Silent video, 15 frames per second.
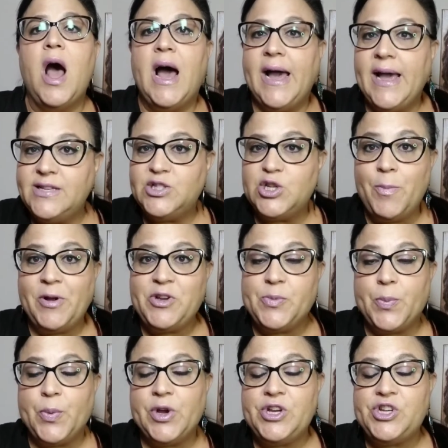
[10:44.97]
I so
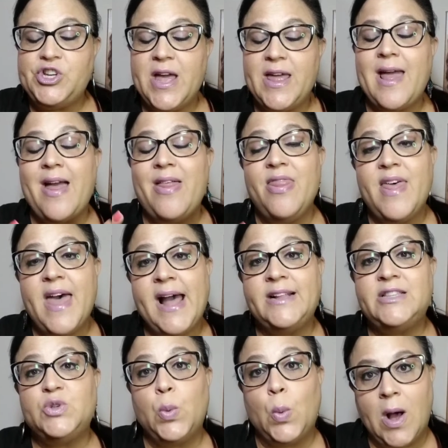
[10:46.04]
much appreciate it. And
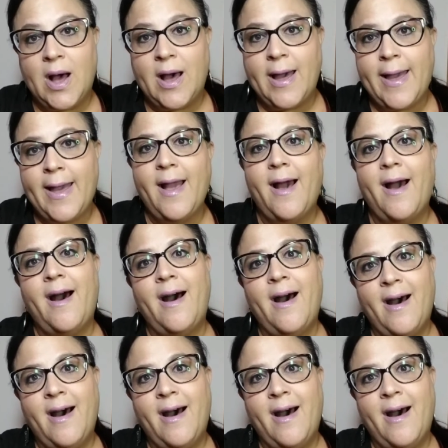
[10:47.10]
that's why